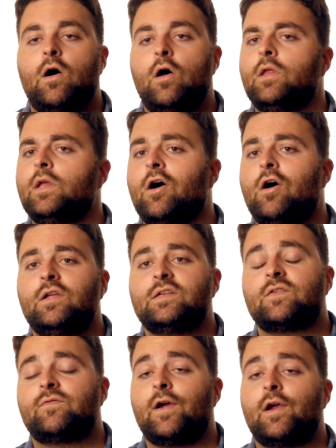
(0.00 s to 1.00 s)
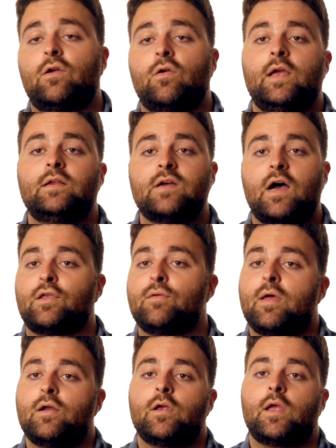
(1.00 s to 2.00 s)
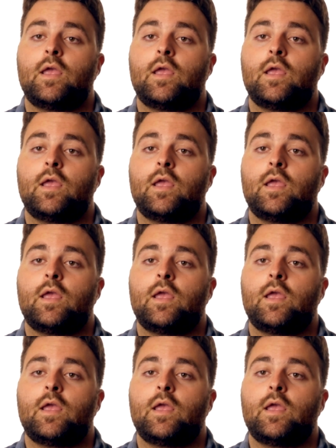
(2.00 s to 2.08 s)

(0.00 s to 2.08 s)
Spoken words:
All in all, it's a very great documentary